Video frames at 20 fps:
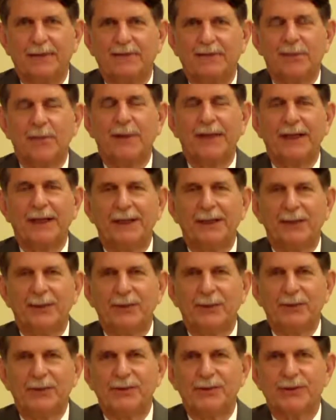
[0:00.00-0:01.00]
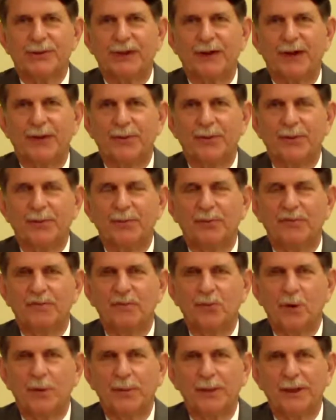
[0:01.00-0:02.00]
For many years, I've been
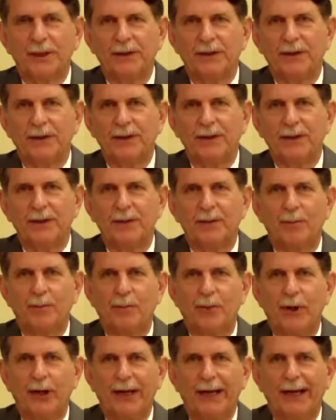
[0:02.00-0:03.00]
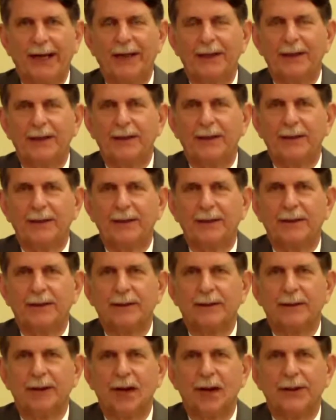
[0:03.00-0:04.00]
performing the Barnett
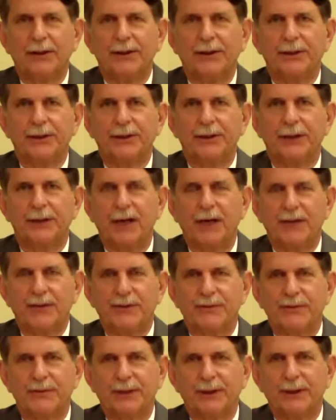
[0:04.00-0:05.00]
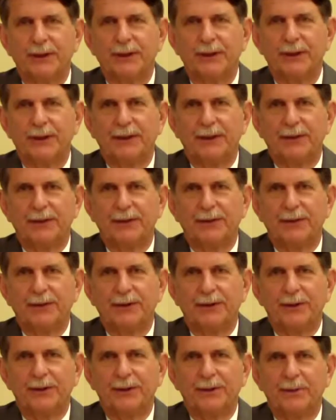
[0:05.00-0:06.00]
Continent ileostomy,
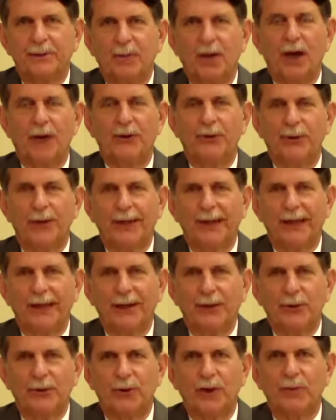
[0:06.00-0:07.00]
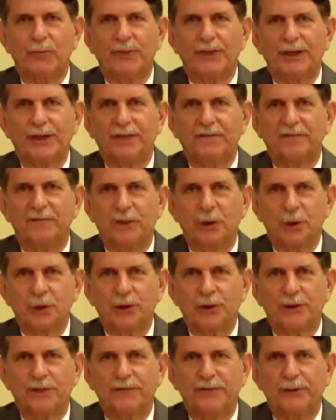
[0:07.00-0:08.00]
the modern day or updated
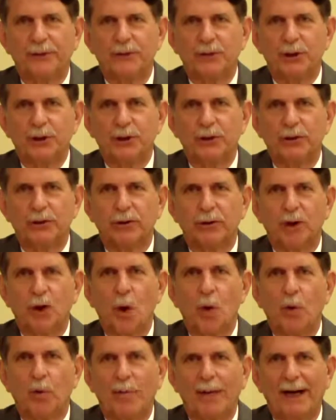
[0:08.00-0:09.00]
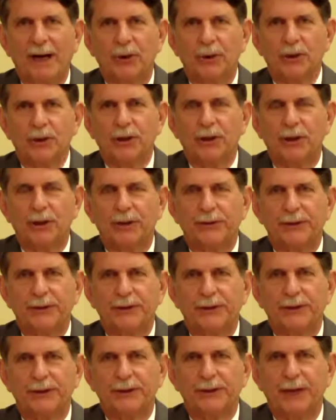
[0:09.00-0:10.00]
version of the original Kock pouch
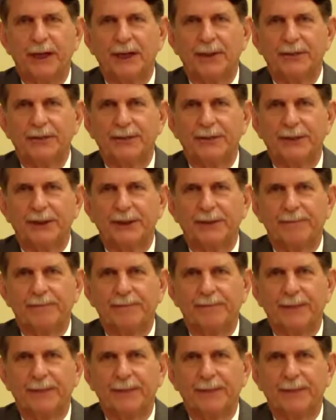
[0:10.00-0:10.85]
continent ileostomy.